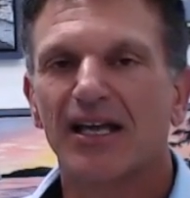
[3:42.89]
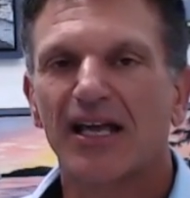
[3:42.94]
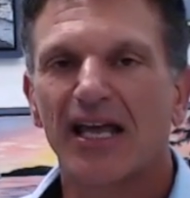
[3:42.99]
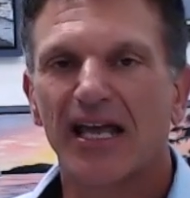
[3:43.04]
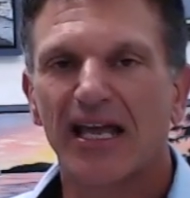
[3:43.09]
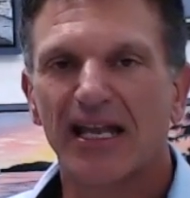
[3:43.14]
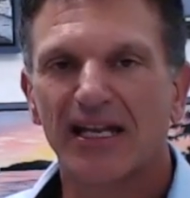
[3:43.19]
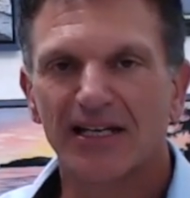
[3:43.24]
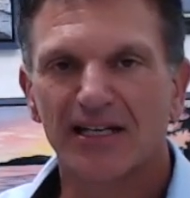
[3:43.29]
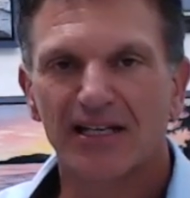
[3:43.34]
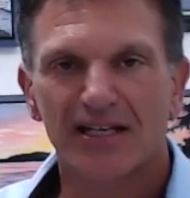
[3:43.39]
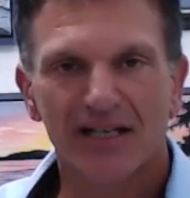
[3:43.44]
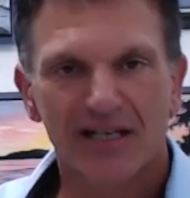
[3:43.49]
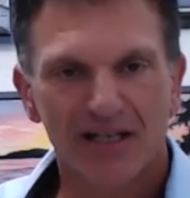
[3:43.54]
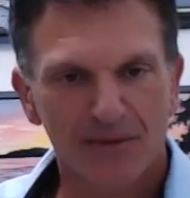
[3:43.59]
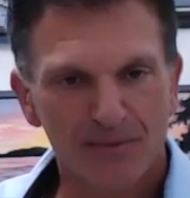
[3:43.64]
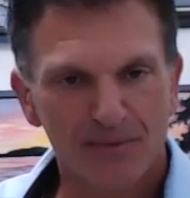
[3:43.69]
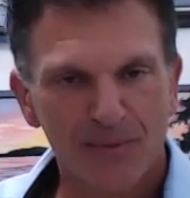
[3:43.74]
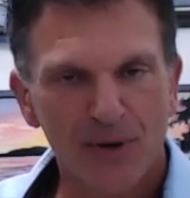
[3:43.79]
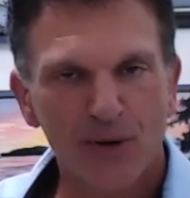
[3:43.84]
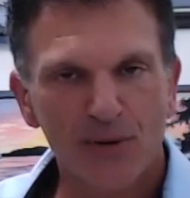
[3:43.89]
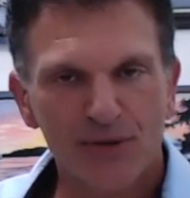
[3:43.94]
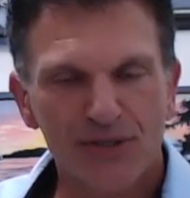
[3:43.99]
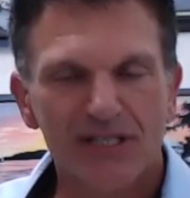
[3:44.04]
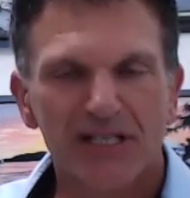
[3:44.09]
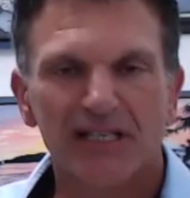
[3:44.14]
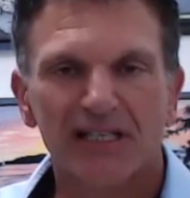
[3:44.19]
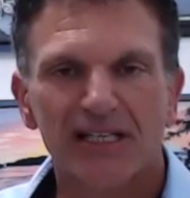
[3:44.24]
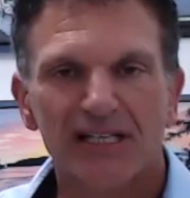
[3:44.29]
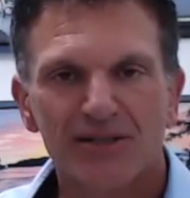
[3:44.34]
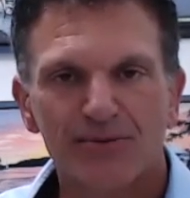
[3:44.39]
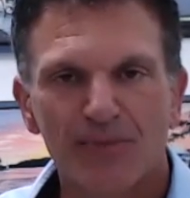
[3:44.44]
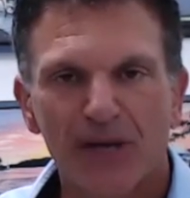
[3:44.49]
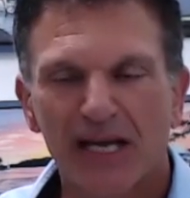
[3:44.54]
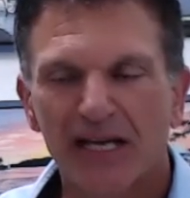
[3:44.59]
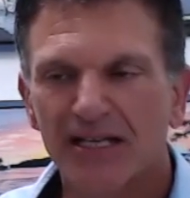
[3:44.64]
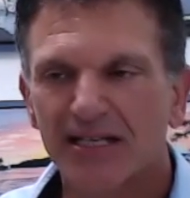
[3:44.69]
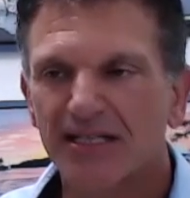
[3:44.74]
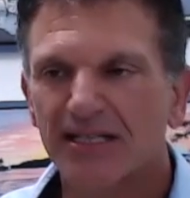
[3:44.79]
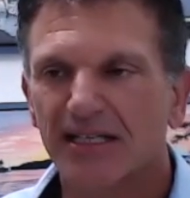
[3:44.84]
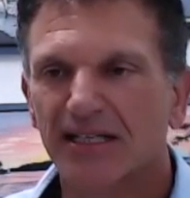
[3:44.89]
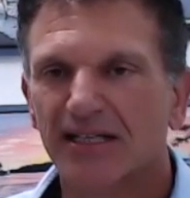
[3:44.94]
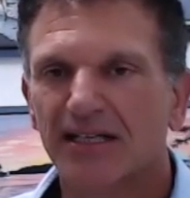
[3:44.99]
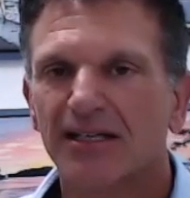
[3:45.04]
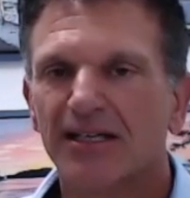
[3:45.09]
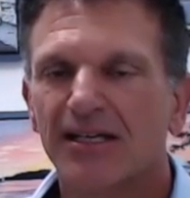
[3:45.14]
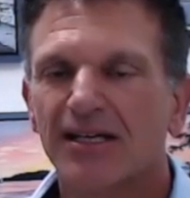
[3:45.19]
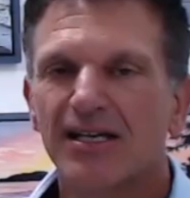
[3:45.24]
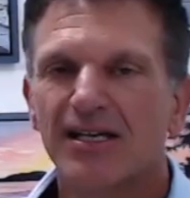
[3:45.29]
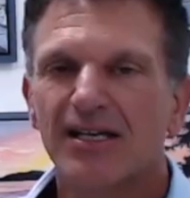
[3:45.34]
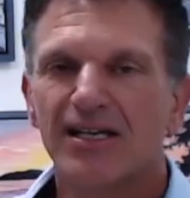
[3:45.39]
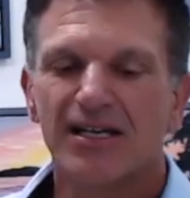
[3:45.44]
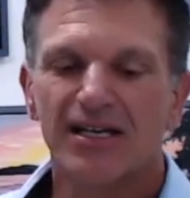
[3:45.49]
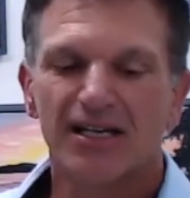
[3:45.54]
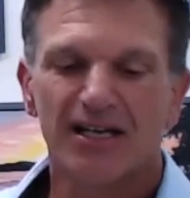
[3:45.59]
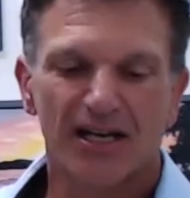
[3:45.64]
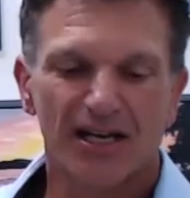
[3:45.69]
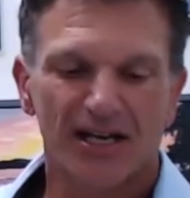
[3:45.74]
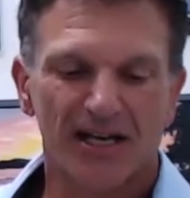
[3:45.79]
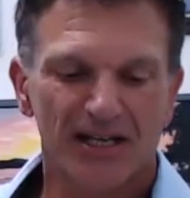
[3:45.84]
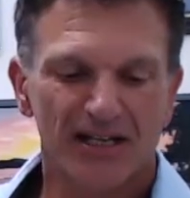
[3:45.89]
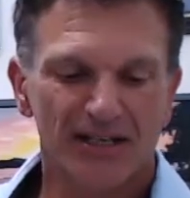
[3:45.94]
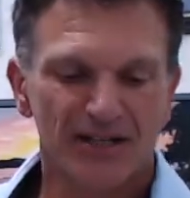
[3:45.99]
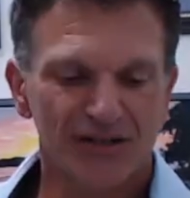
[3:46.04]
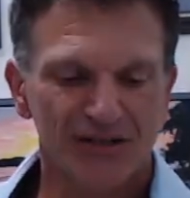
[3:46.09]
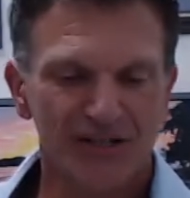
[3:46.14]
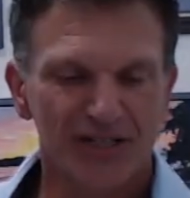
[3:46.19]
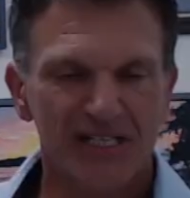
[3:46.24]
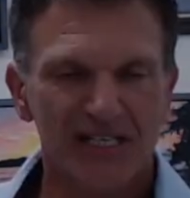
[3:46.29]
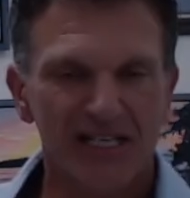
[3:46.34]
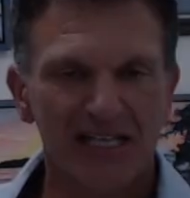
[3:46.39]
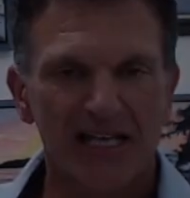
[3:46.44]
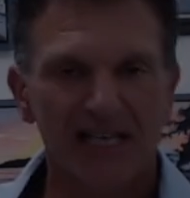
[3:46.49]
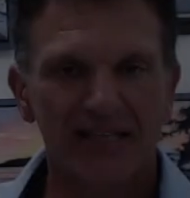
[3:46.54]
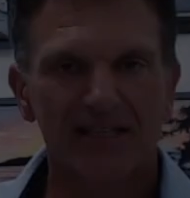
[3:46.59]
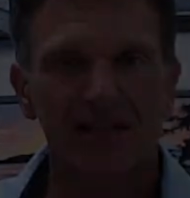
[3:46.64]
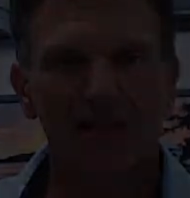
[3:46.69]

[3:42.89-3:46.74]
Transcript: and composing this painting. You'll see that the